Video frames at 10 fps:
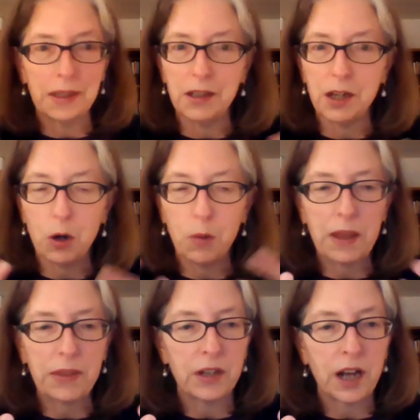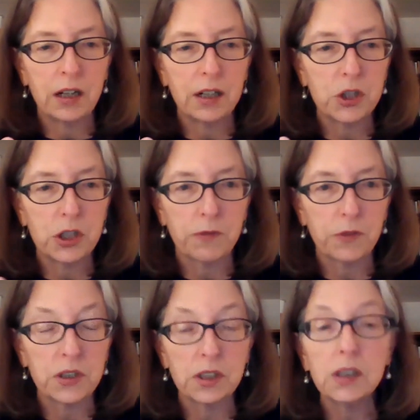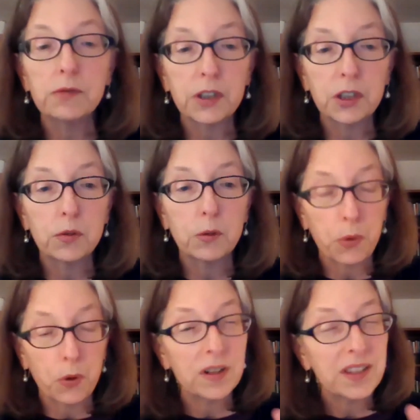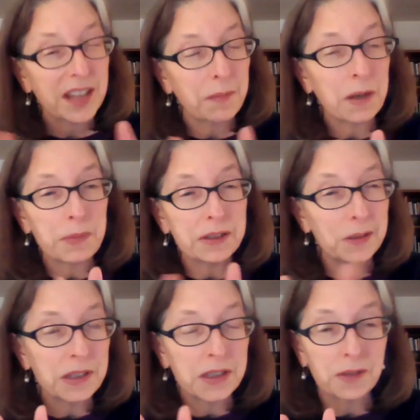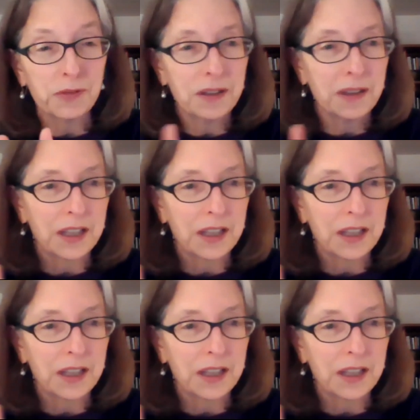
you know, methodology for delivering your reports, that might be a little bit different.